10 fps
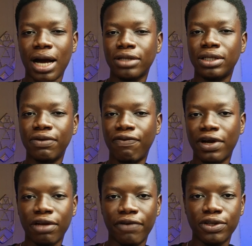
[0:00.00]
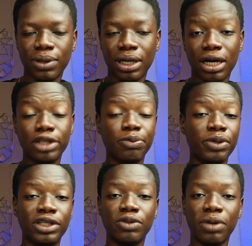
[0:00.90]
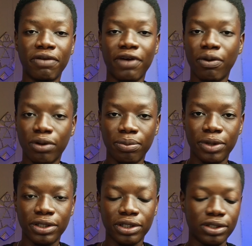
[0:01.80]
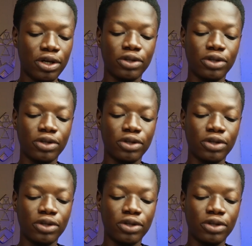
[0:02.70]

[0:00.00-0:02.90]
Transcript: actually fund your virtual card to purchase whatever you want to purchase.